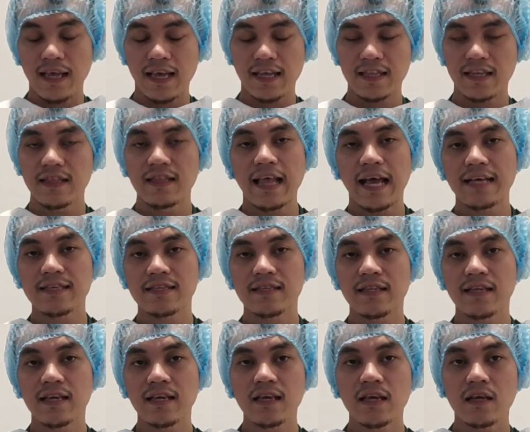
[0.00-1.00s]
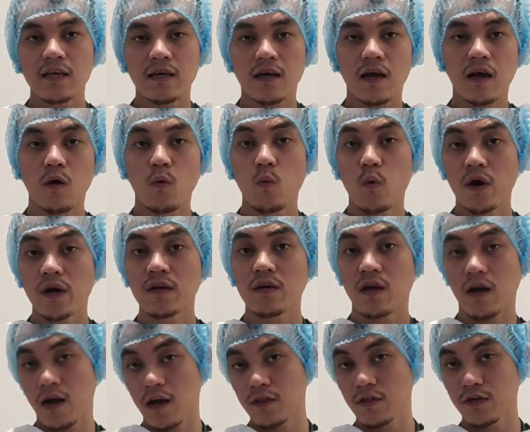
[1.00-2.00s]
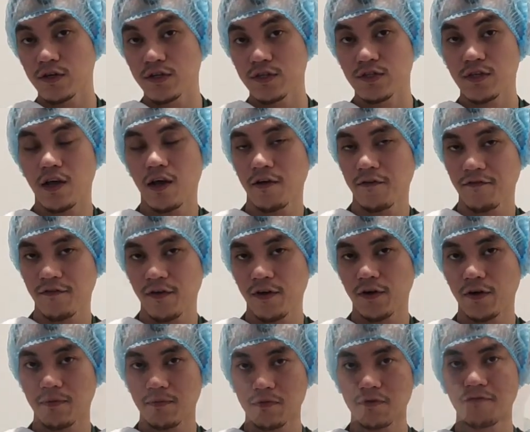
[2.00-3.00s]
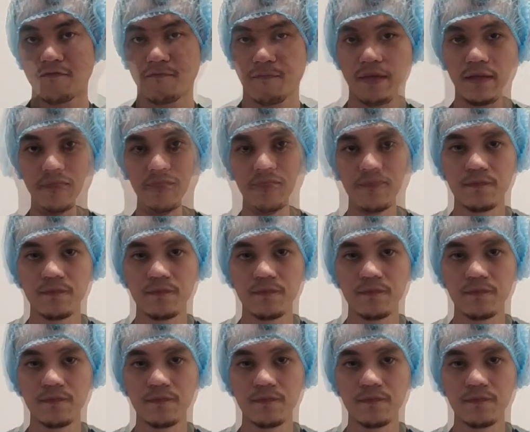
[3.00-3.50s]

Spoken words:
And then lastly, warn others of your movement.